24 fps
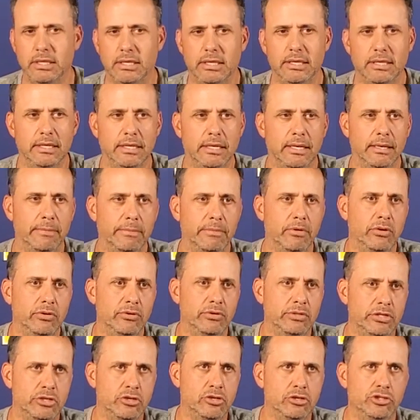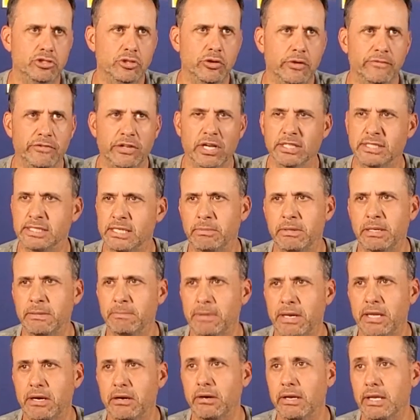Could you have done something
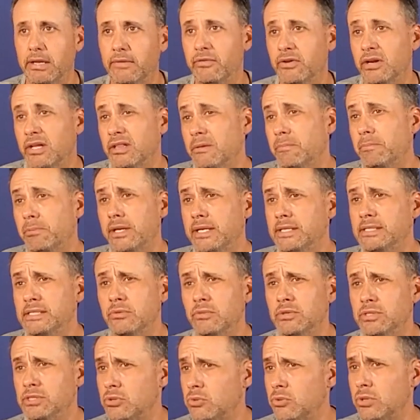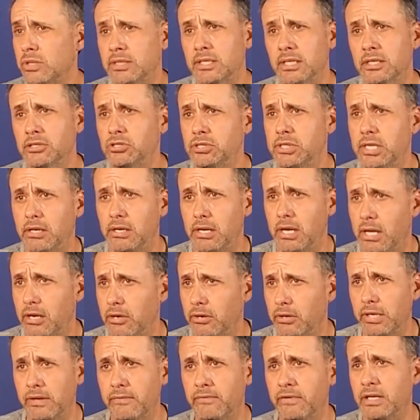better even on the plays that we scored a touchdown
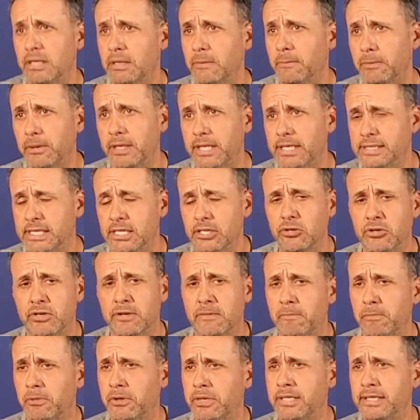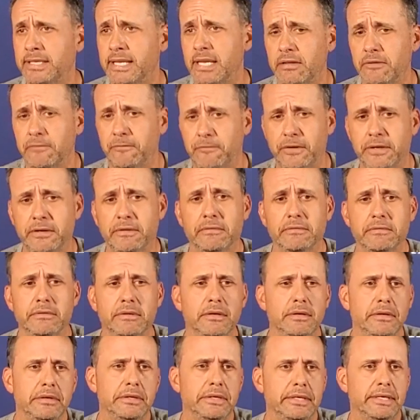on or even at the plays that you completed down the field?
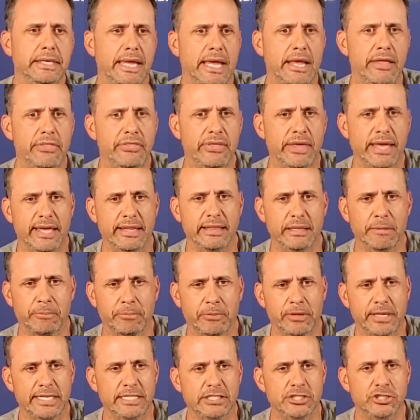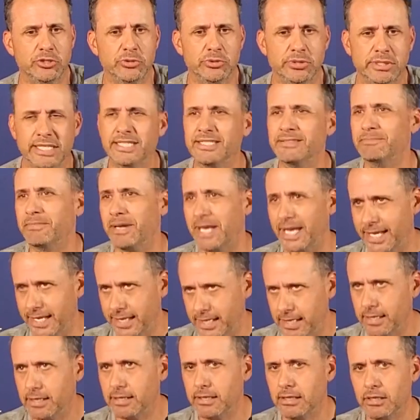And then the plays you didn't
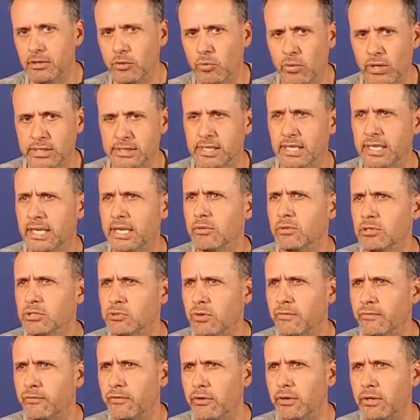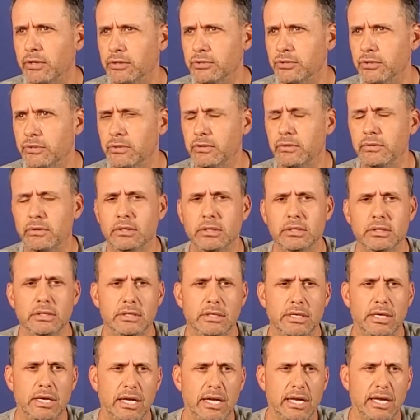make, the ones that he was referring to,
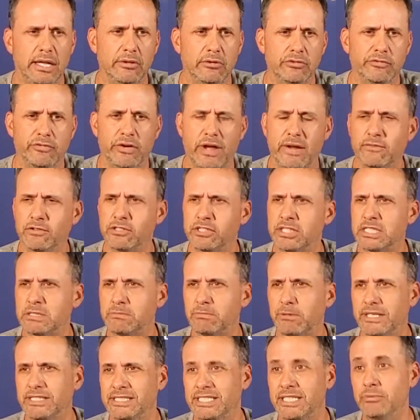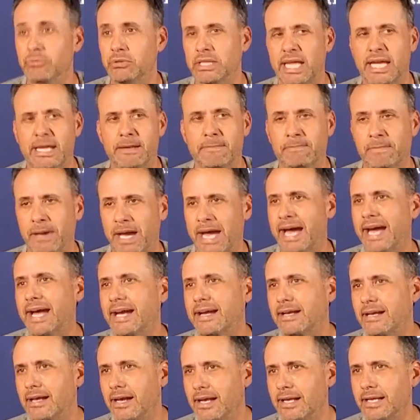those five or six plays he would like
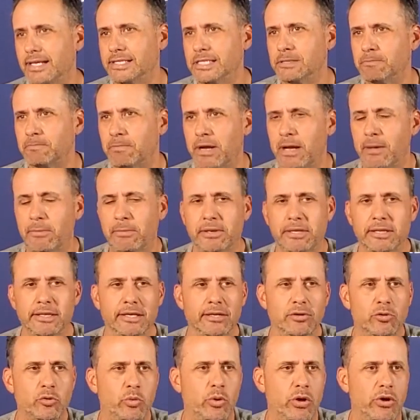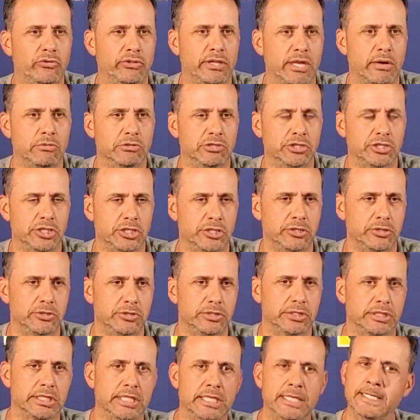back, I guess is probably the quote that was
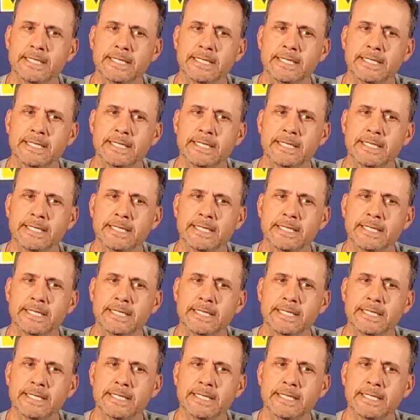used.